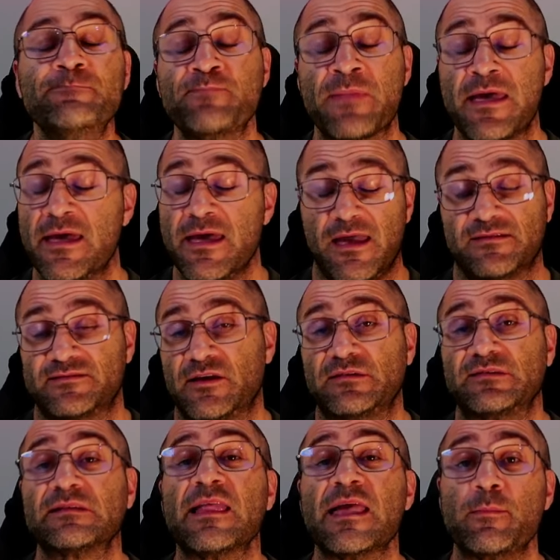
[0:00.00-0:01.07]
And so
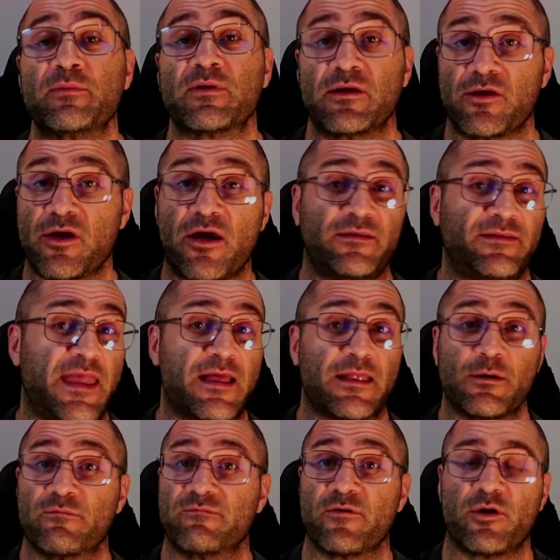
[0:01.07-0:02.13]
sleep can go downhill
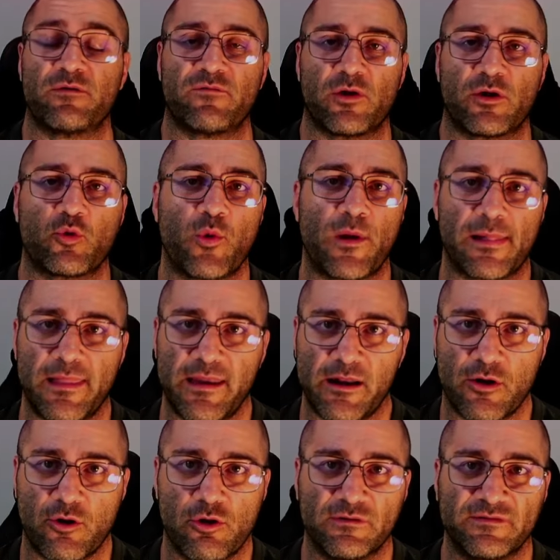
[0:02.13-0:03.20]
very, very quickly in a
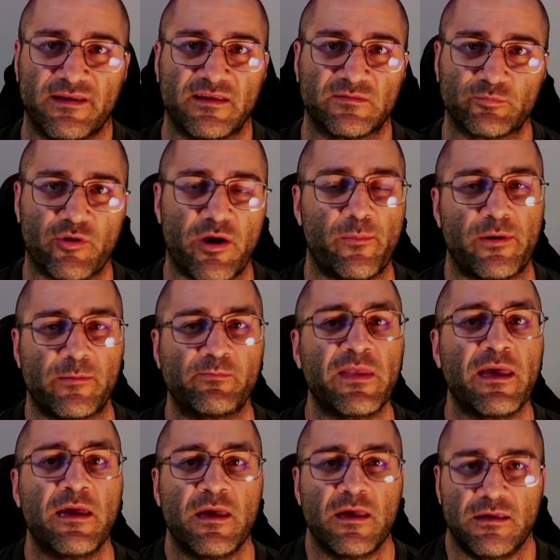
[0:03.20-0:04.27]
contest prep. And
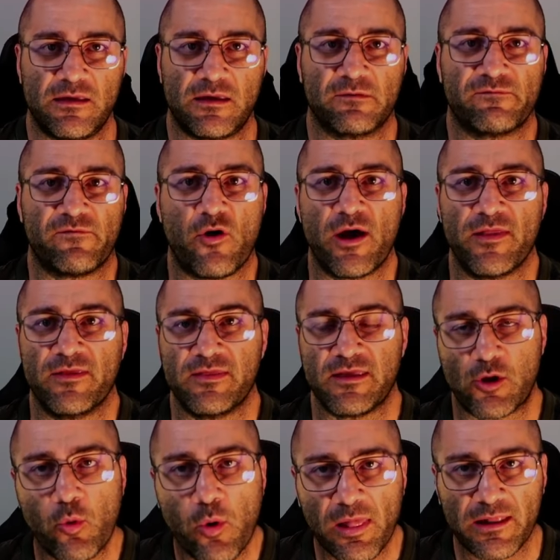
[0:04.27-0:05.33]
you can find that the
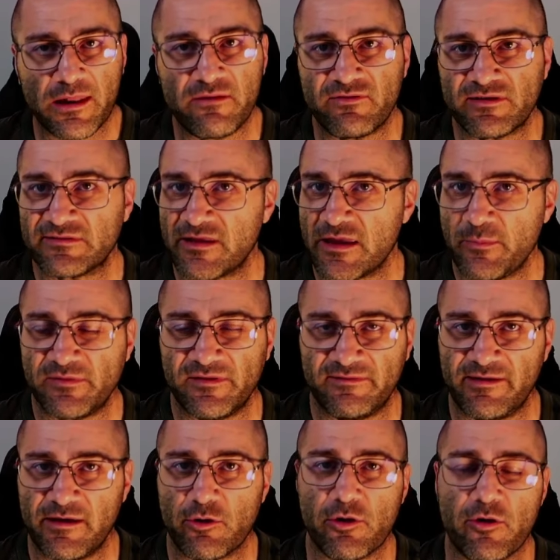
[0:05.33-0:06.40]
quality of your sleep
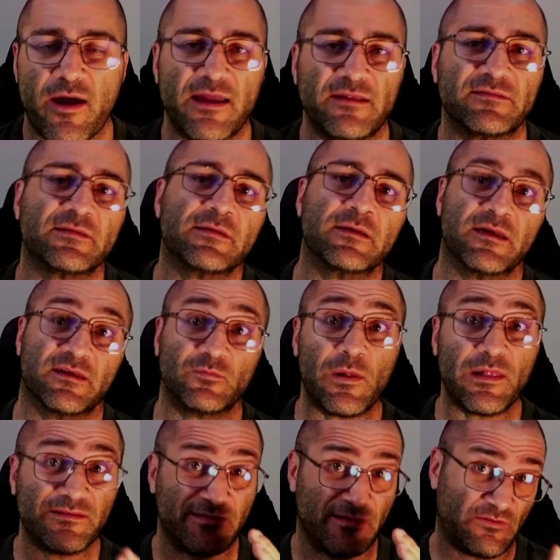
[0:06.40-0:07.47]
deteriorates as well as the
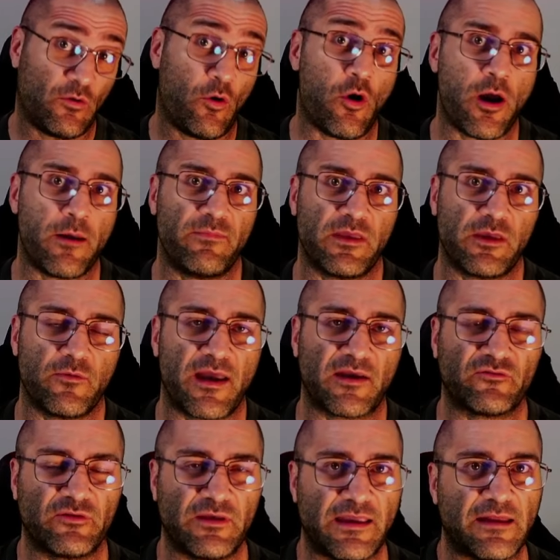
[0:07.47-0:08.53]
time that you actually
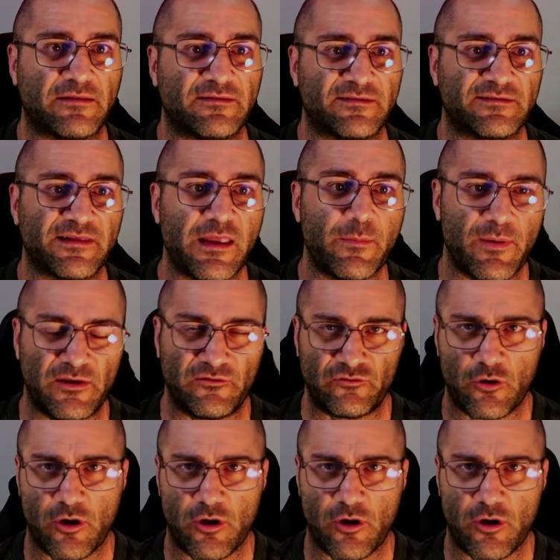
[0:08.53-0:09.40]
get to sleep each night.